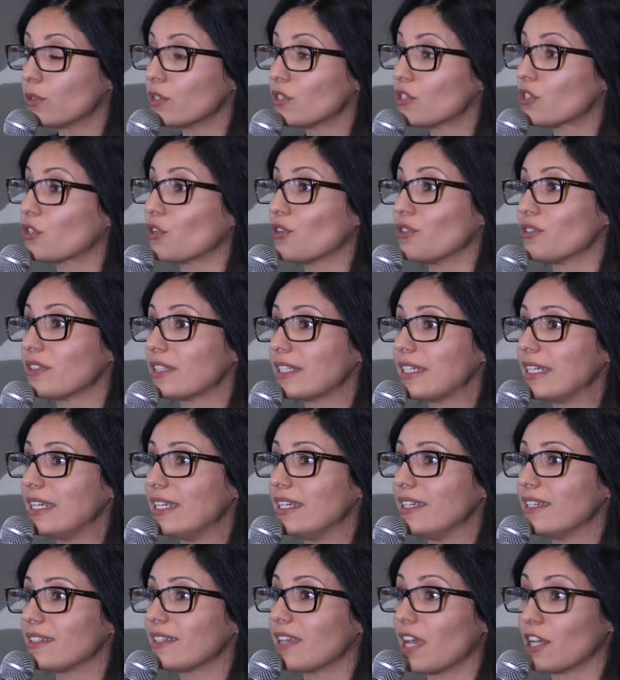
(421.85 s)
would
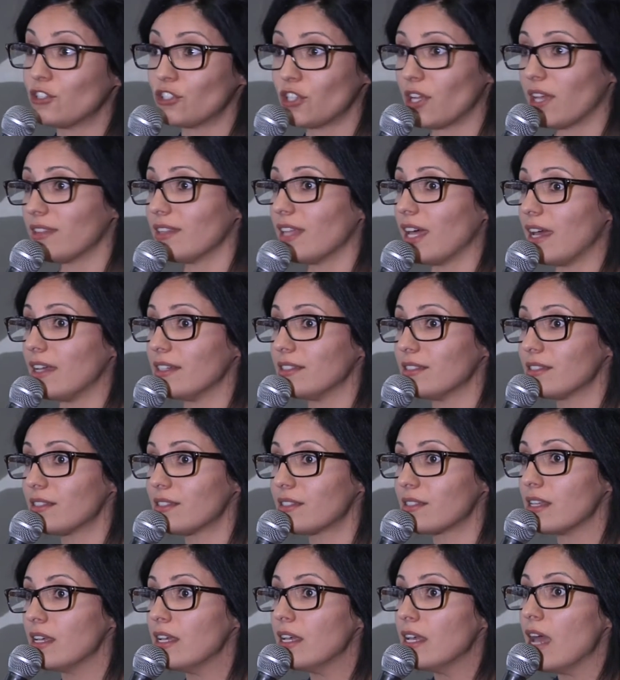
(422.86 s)
certainly catch
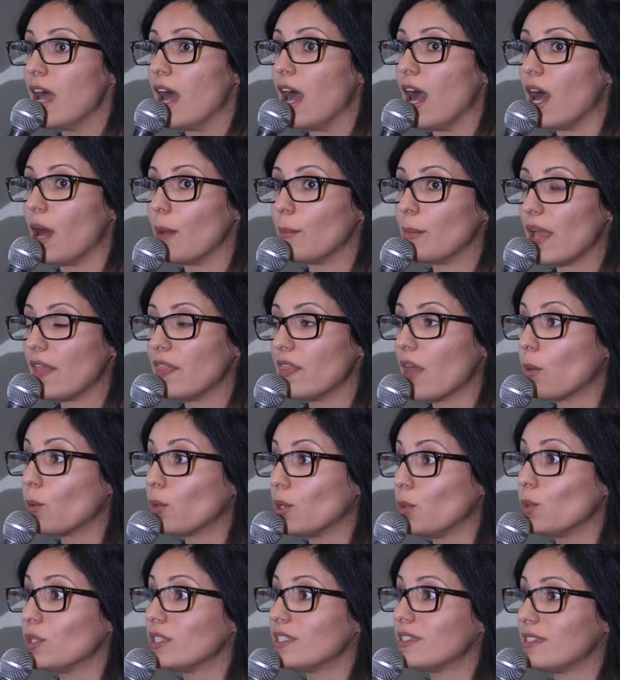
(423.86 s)
headlines, and that
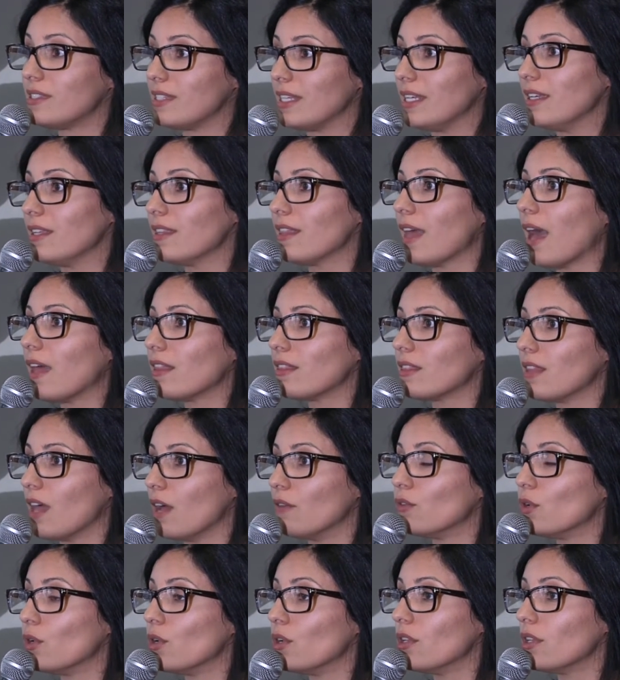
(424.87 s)
we would see that
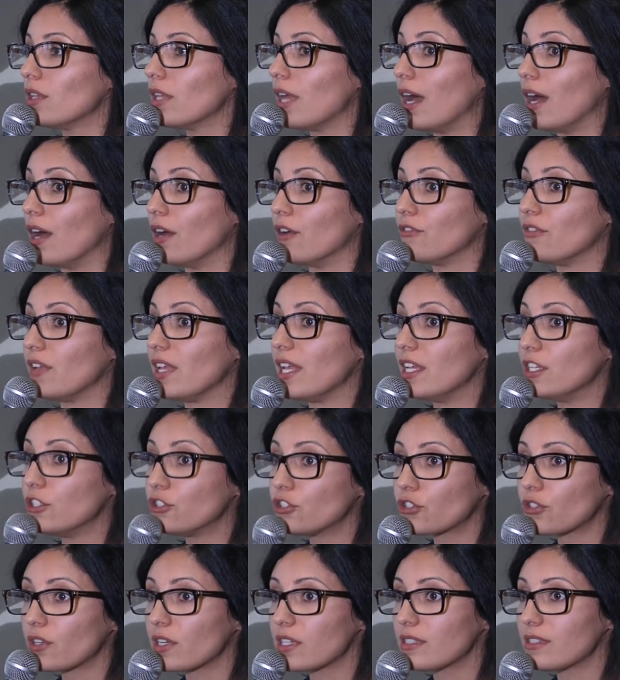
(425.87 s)
level of
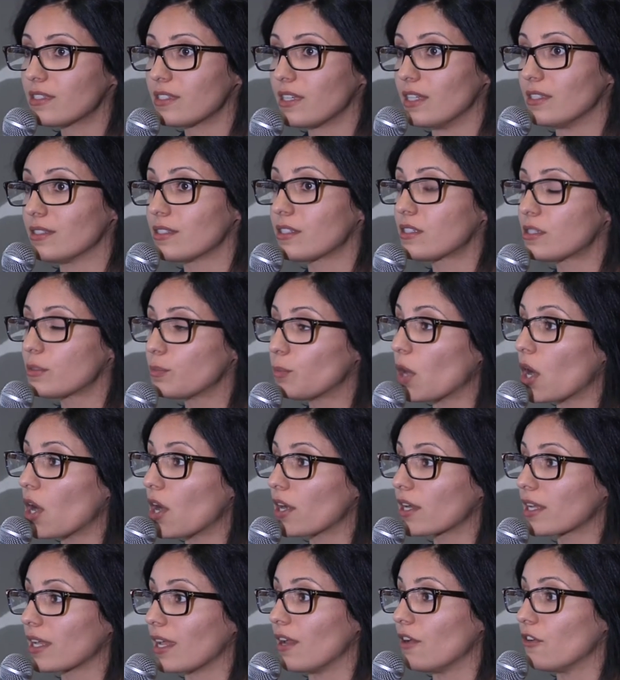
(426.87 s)
interest and
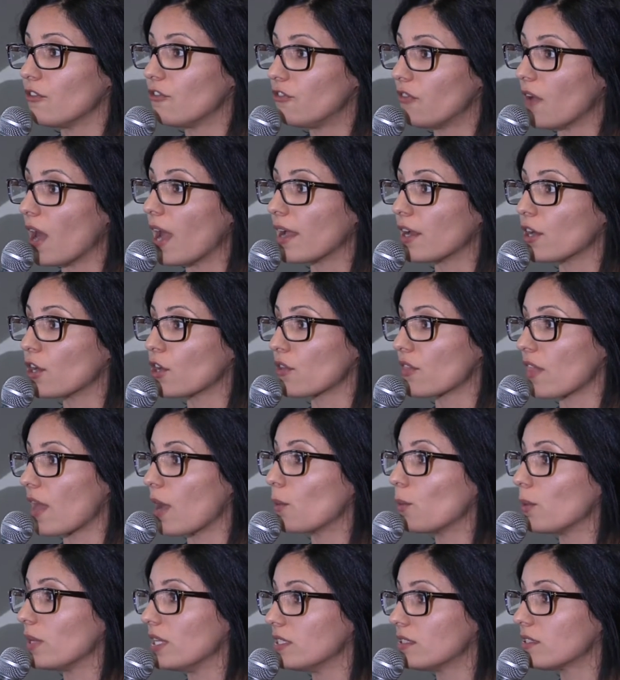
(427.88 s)
spark and fire
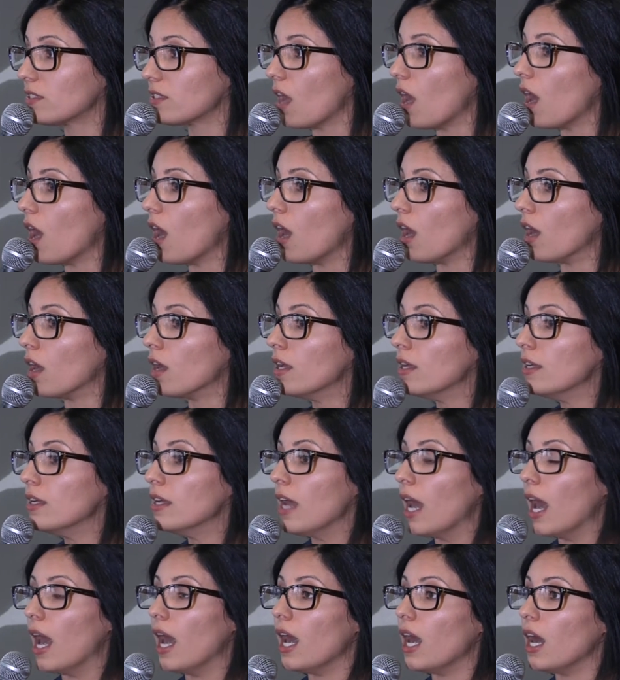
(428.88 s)
that we saw
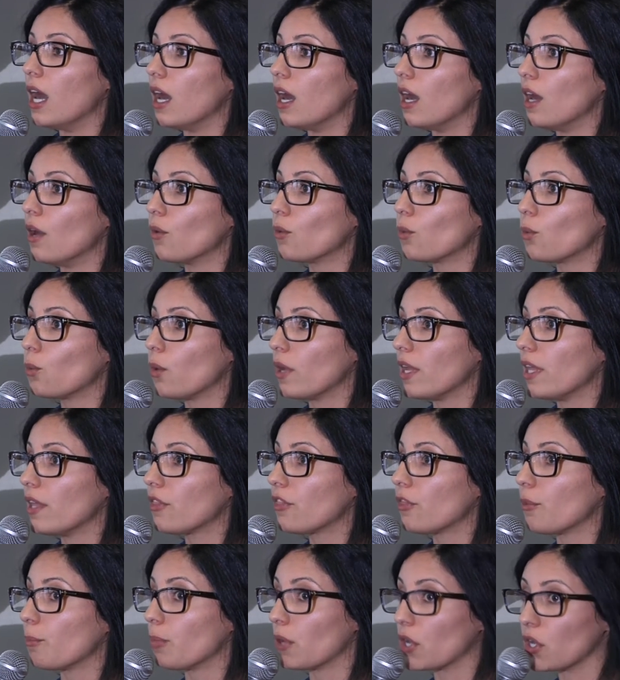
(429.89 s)

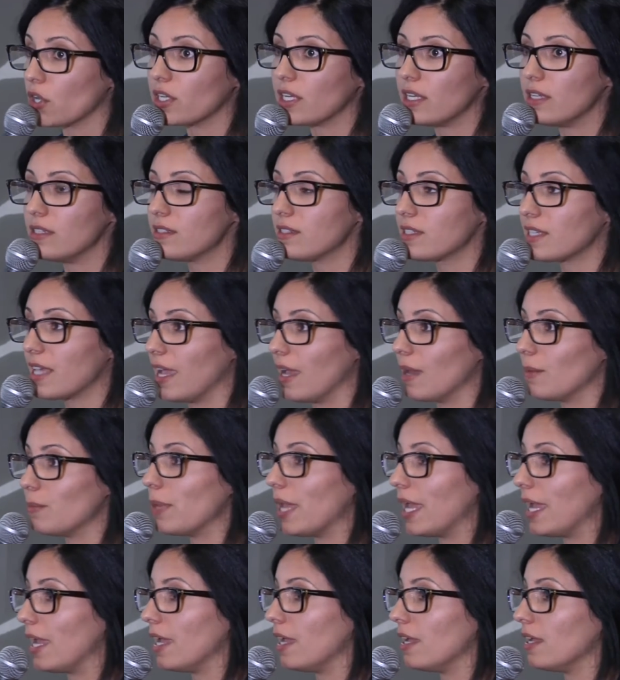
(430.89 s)
with Bernie's
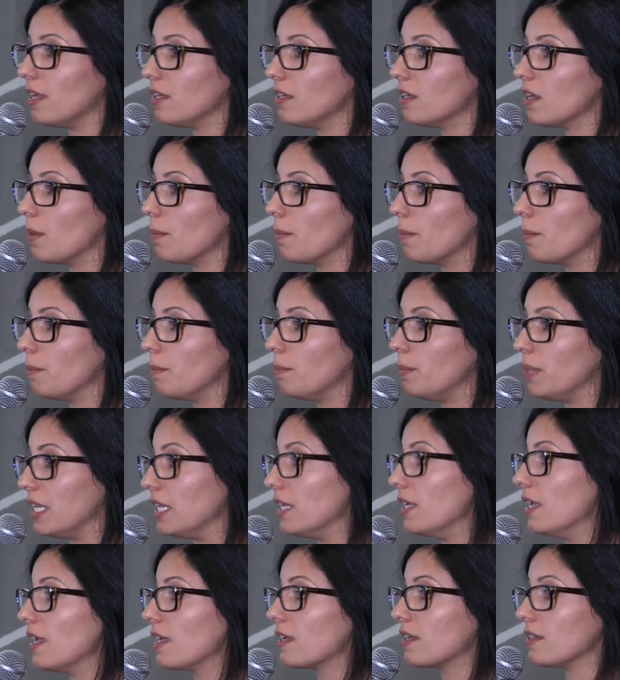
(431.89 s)
campaign
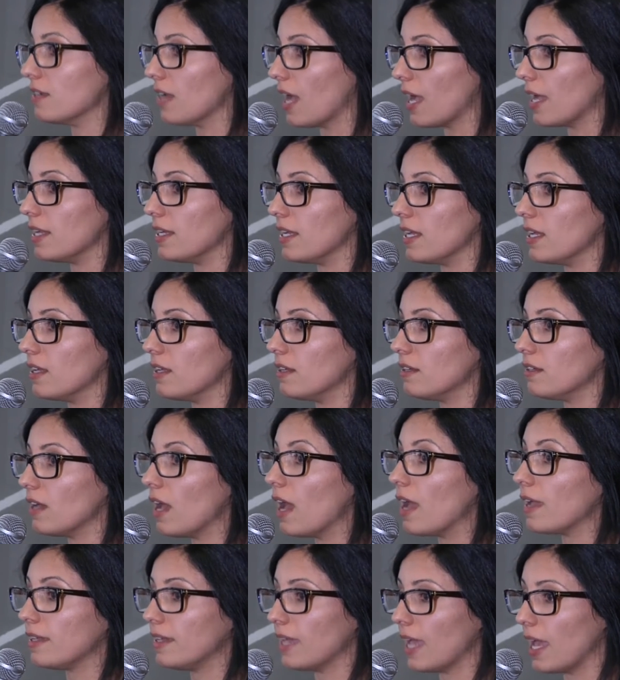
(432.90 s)
be ignited
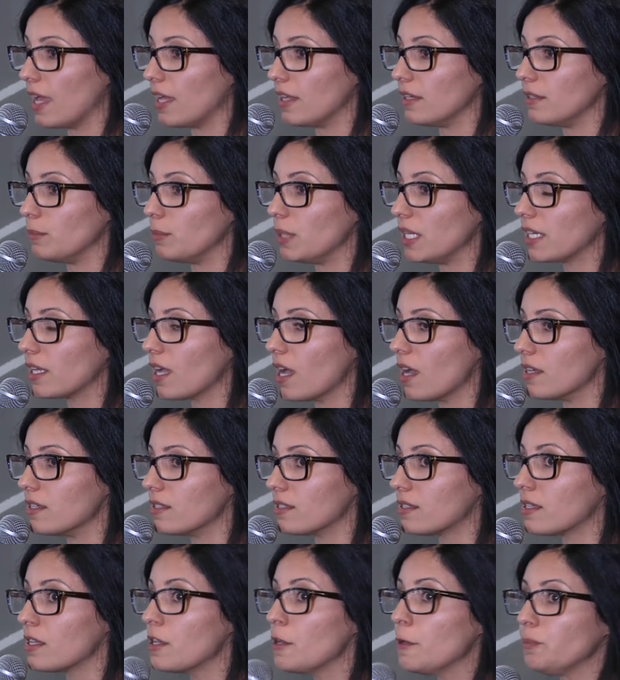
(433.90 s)
again,
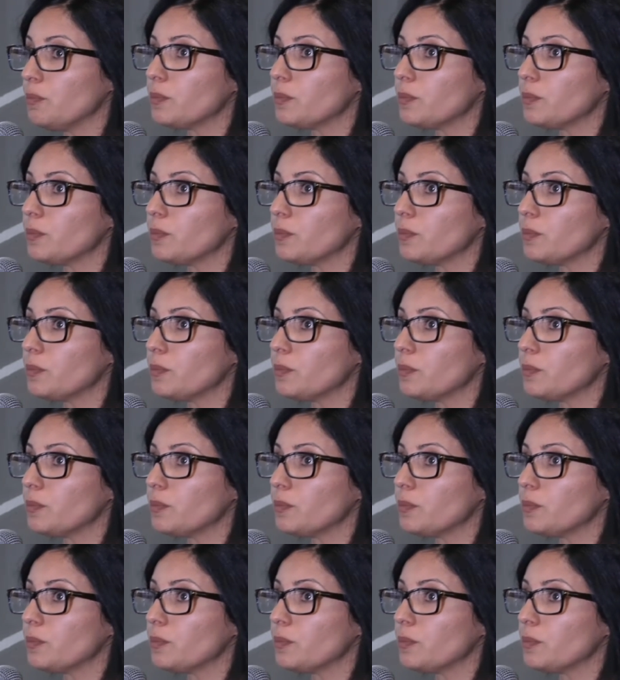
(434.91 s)
because